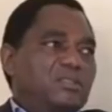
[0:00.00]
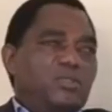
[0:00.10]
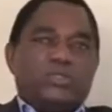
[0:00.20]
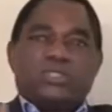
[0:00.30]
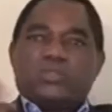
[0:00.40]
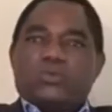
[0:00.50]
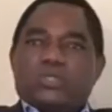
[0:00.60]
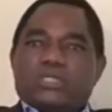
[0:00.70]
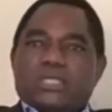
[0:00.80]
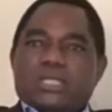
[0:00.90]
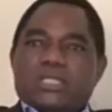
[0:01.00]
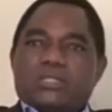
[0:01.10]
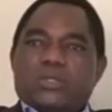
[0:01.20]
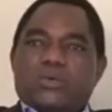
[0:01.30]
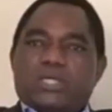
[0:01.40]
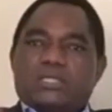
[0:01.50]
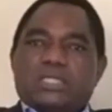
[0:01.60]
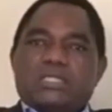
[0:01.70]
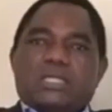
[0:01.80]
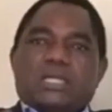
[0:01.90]
Uses derogatory words
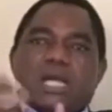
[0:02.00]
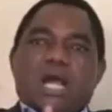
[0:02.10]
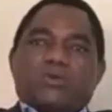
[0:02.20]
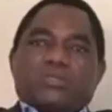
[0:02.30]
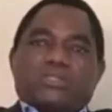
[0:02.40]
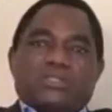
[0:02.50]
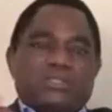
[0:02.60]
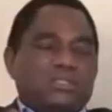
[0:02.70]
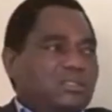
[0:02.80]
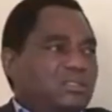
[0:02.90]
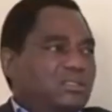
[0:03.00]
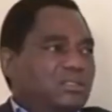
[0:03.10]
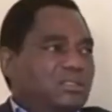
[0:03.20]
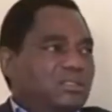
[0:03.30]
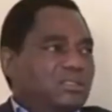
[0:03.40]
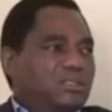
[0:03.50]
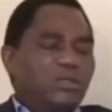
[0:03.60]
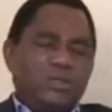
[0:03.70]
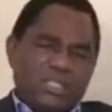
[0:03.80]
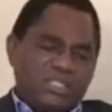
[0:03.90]
that cows.
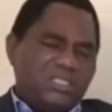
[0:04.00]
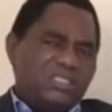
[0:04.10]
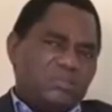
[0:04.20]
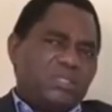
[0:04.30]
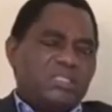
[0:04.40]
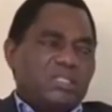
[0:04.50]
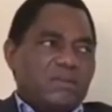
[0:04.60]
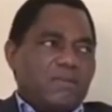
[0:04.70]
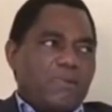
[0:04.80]
Honestly speaking,